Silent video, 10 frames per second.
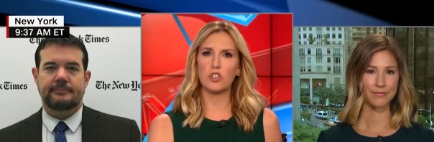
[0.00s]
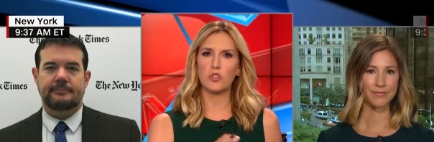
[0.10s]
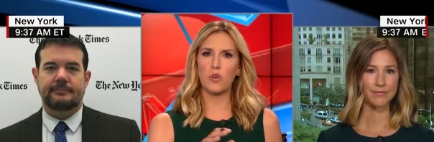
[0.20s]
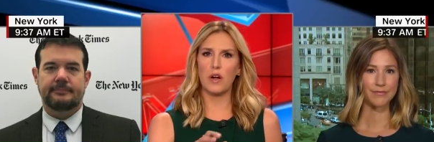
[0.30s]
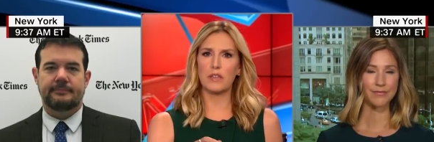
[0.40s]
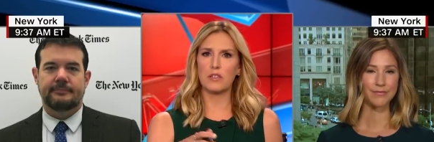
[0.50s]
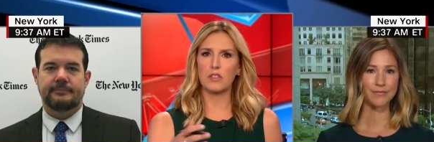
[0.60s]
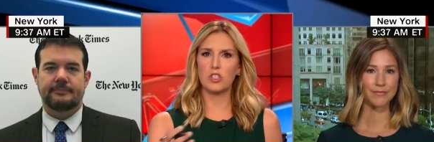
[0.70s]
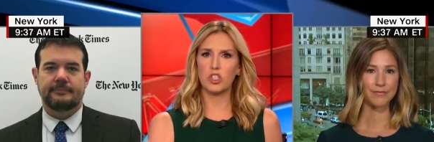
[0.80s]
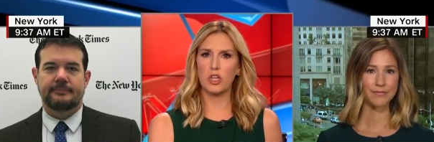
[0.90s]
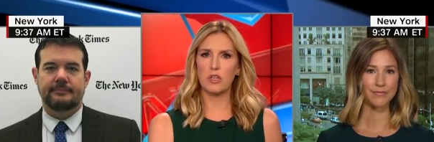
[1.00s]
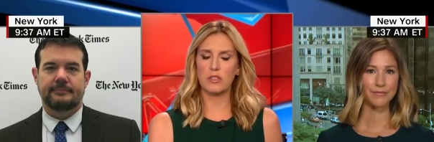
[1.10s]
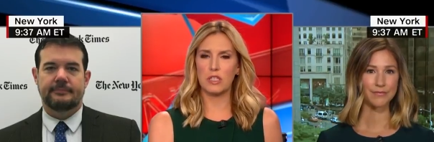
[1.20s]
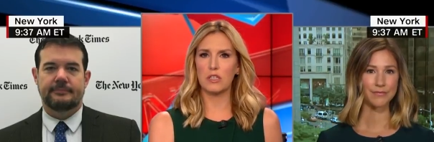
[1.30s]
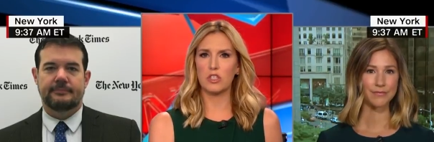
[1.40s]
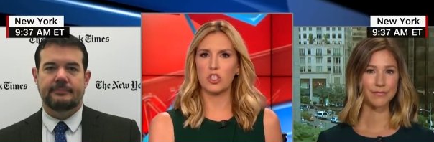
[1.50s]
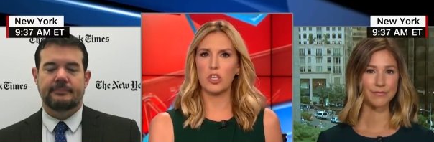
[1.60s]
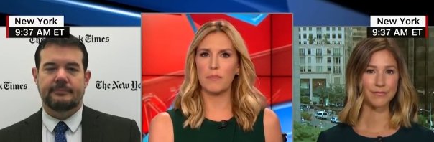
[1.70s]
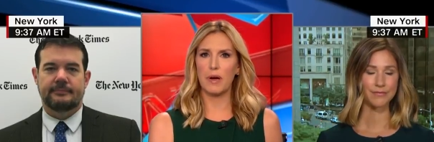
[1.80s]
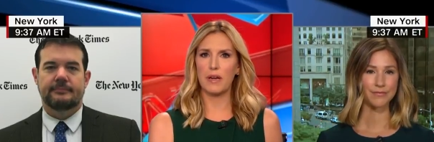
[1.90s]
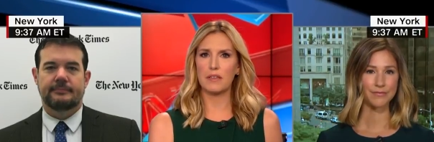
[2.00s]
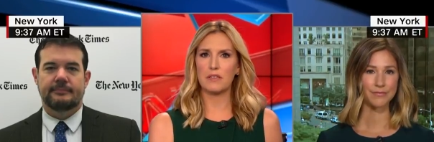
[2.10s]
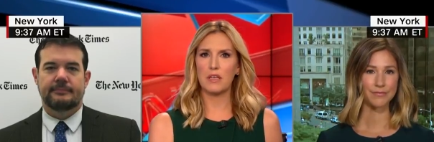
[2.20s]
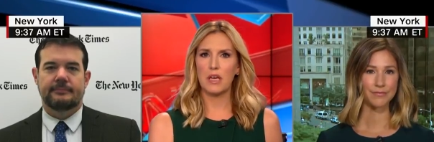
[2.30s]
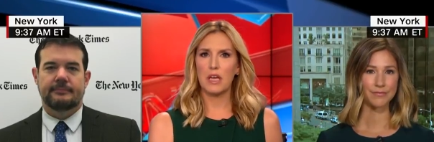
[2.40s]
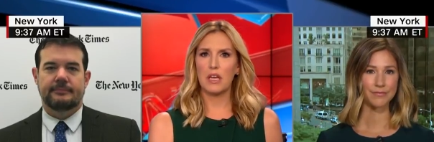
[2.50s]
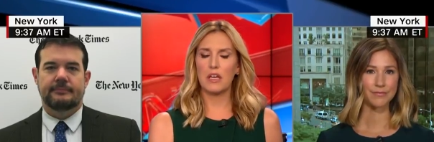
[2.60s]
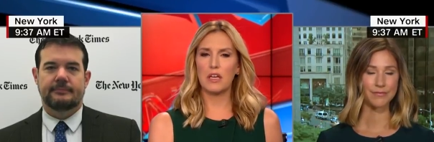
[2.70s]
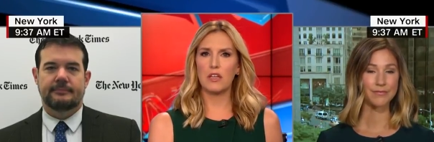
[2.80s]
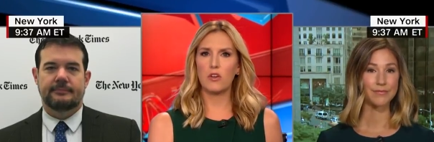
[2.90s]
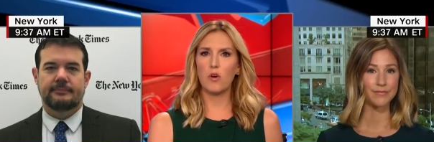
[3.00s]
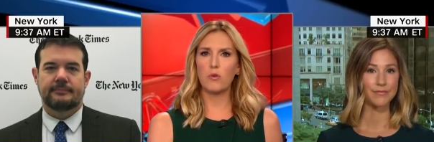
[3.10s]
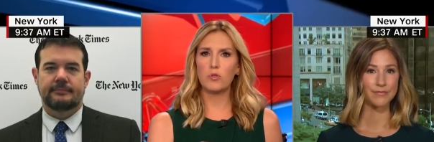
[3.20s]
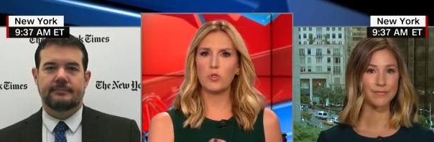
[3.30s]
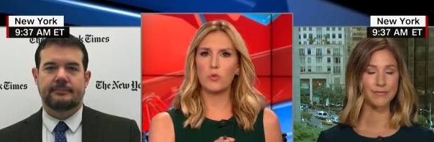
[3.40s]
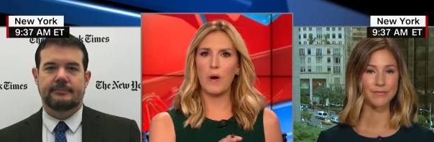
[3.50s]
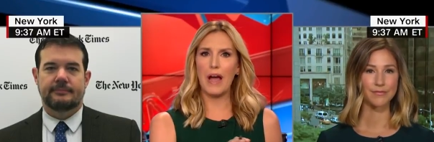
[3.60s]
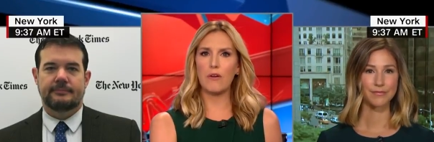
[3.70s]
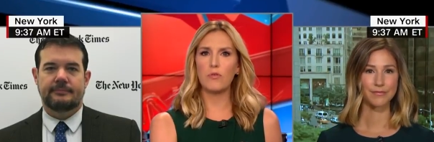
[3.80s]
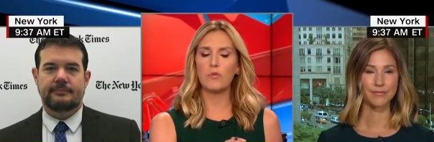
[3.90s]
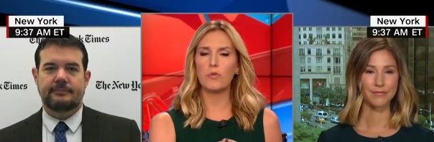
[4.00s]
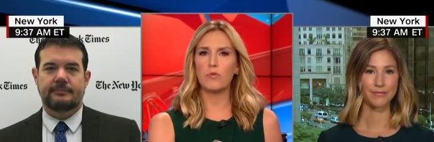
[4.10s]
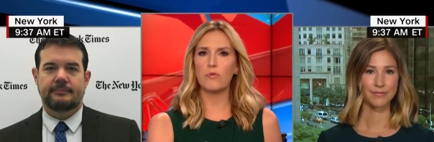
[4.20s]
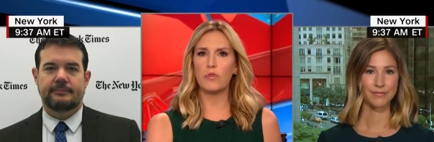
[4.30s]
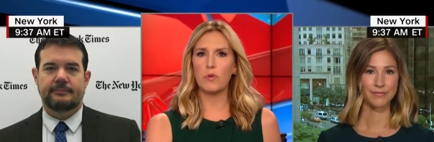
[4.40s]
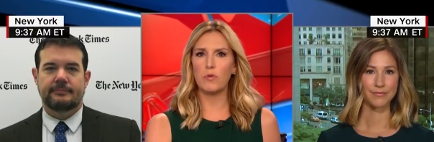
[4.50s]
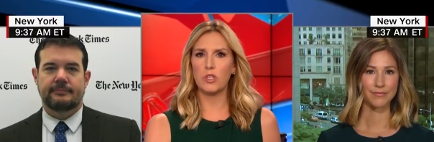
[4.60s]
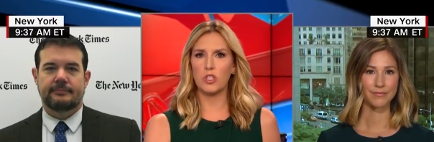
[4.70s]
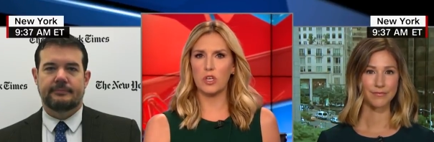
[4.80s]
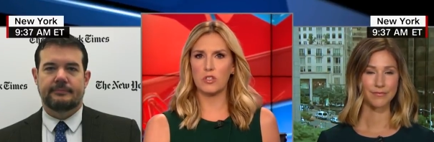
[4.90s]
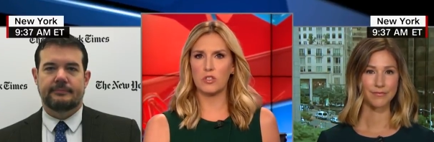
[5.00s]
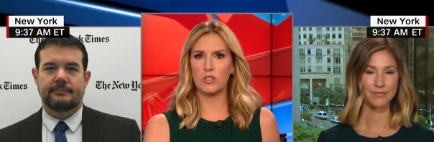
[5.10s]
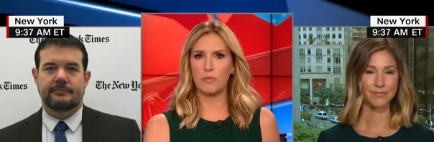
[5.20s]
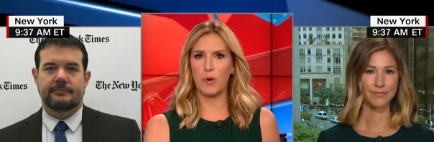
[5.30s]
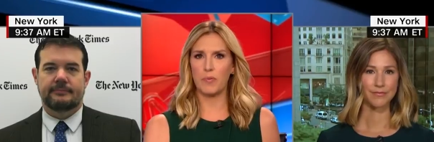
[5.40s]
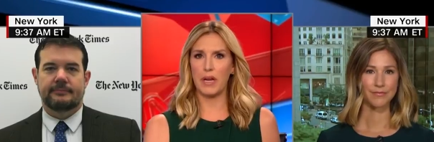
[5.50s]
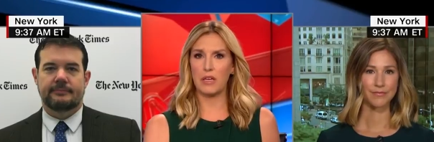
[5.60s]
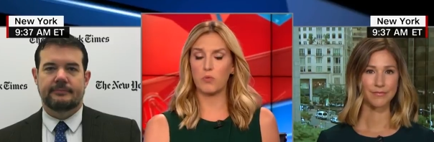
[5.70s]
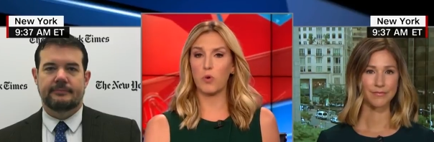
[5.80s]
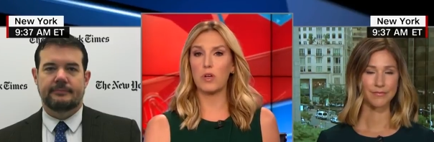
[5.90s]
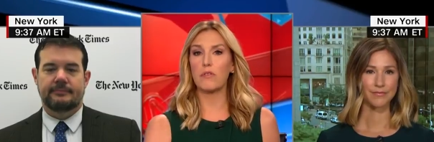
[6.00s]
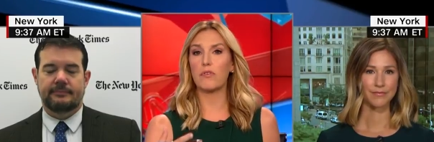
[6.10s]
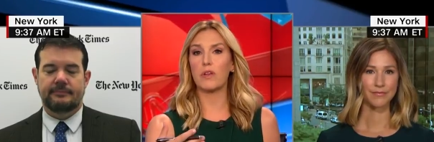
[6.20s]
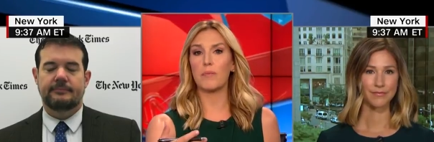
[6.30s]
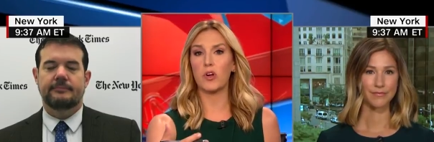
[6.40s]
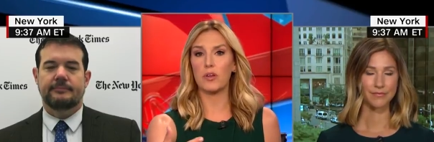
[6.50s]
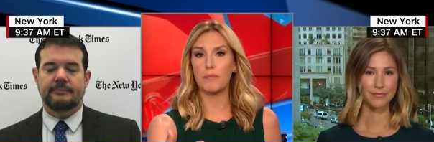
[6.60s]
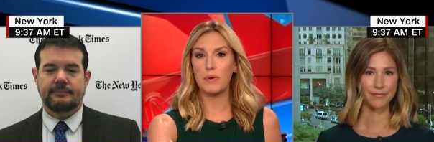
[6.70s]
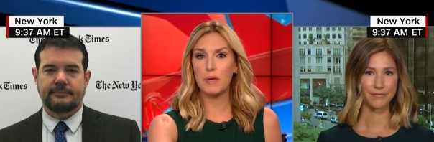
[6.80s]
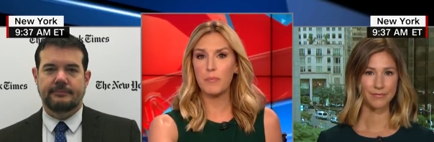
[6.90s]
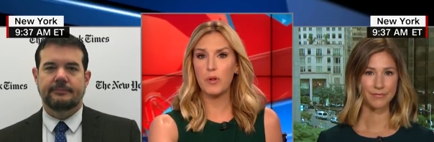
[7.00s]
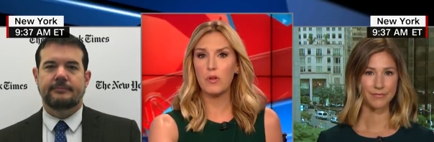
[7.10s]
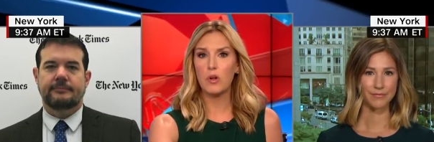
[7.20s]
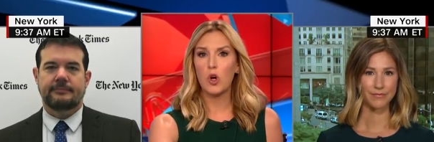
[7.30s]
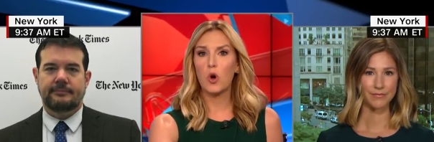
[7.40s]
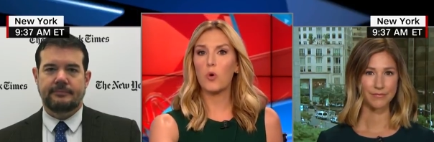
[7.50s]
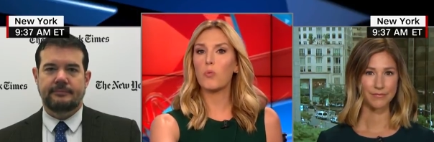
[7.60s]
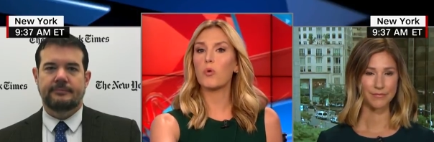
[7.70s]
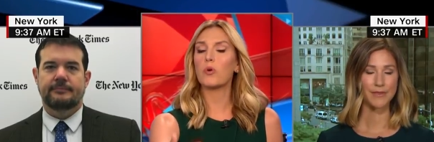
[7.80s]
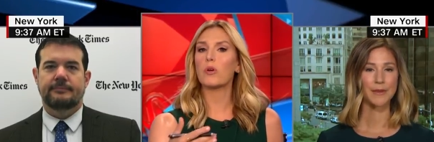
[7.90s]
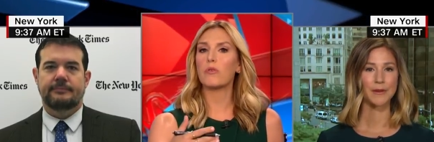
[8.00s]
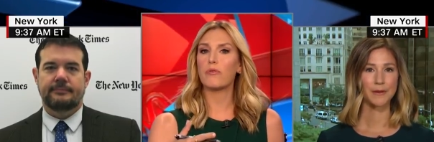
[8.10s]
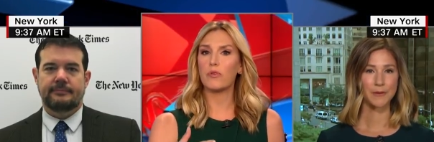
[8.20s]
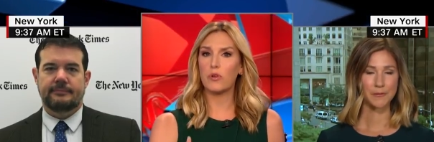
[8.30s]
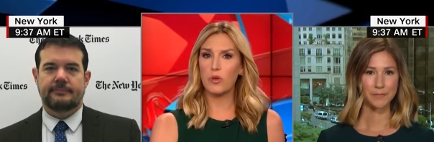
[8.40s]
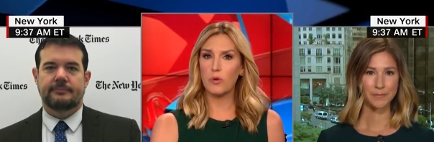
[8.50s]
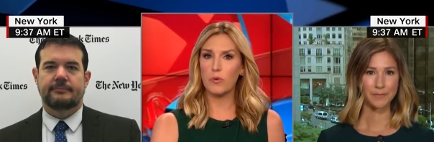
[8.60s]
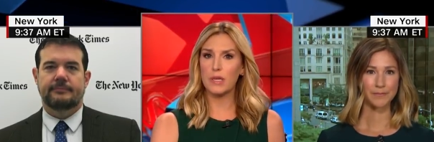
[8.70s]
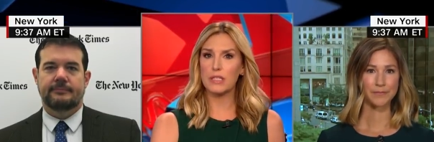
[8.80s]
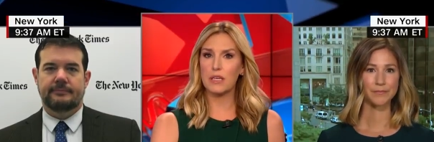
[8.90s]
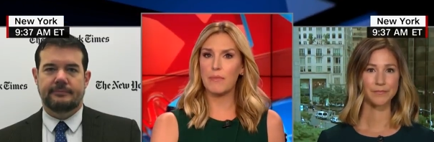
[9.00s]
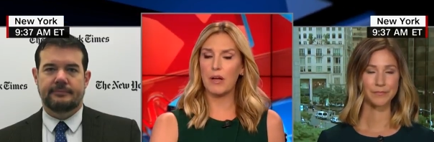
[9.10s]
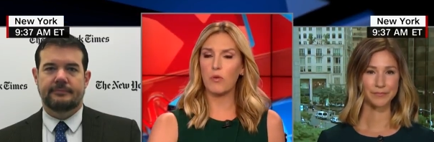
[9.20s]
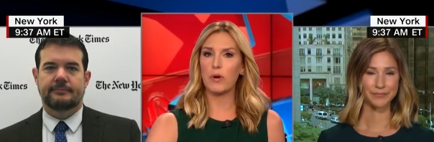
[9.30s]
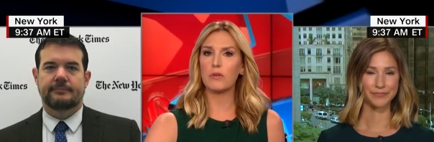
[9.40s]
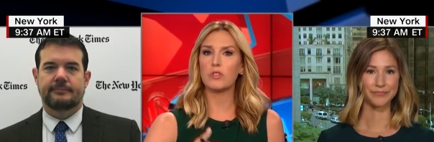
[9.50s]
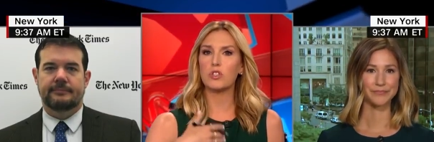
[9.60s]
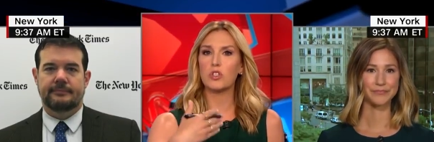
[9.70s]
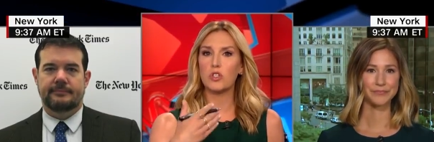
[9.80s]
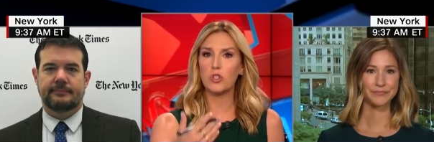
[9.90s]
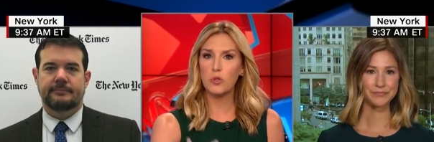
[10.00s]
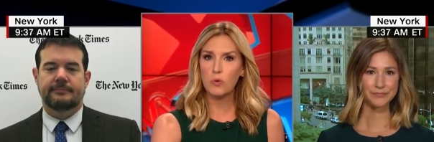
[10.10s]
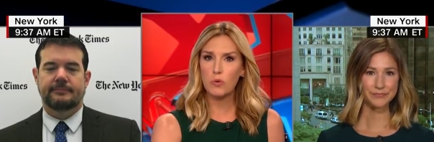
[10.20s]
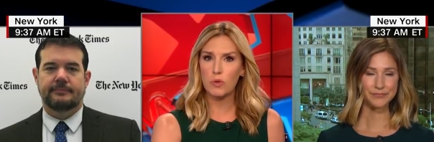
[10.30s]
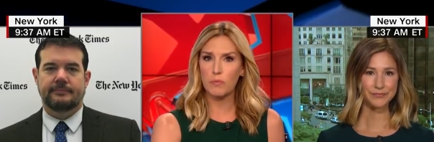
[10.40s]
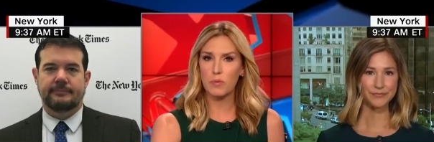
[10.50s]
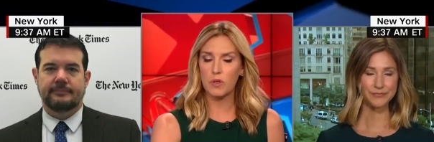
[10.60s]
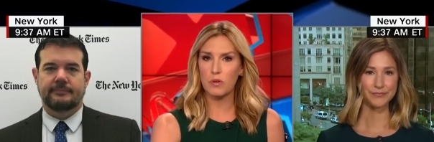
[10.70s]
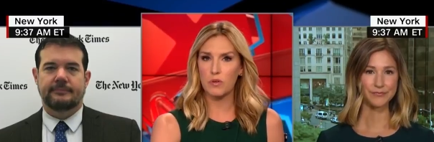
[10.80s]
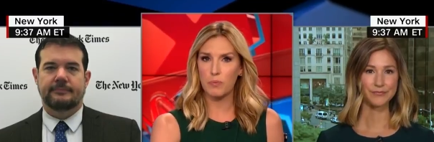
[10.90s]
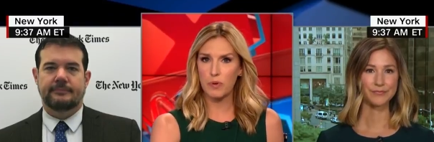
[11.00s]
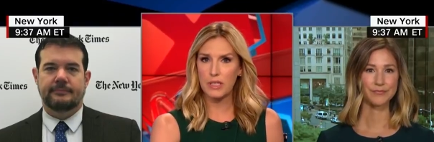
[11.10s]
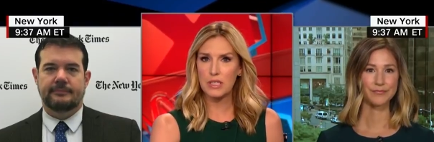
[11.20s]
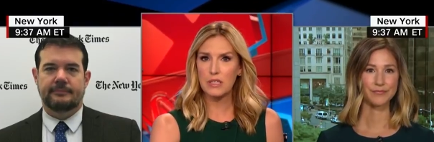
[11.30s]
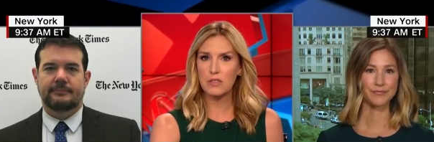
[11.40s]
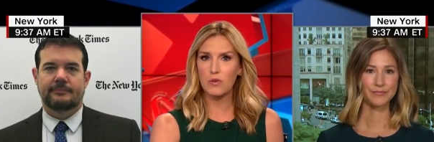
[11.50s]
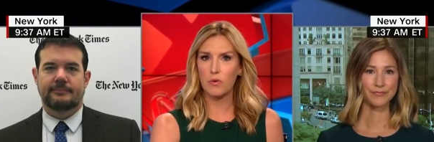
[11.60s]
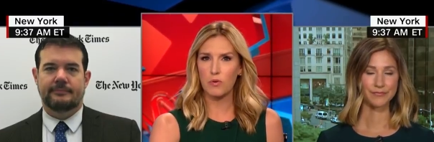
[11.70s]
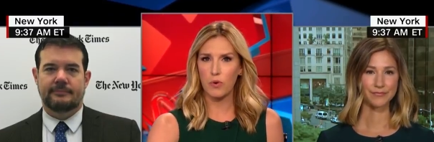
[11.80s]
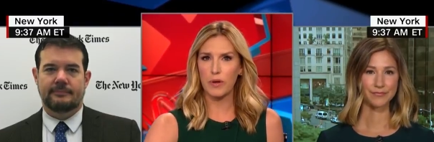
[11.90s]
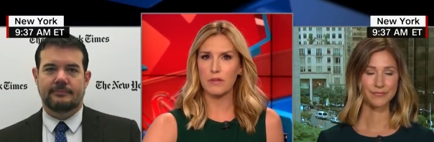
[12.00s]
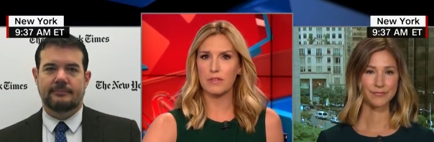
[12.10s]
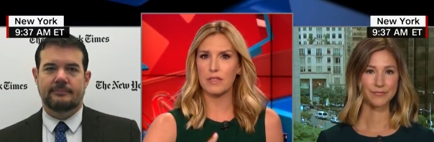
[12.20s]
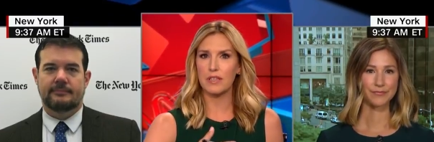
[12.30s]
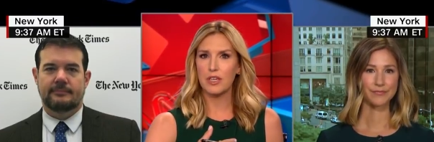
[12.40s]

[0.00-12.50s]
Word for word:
Speaker 1: just trying to legit delegitimize. It, goes to how do you view the Justice Department as working for the mm-hmm. American people or working for you? Is it about loyalty to you, the, the, the president, or loyalty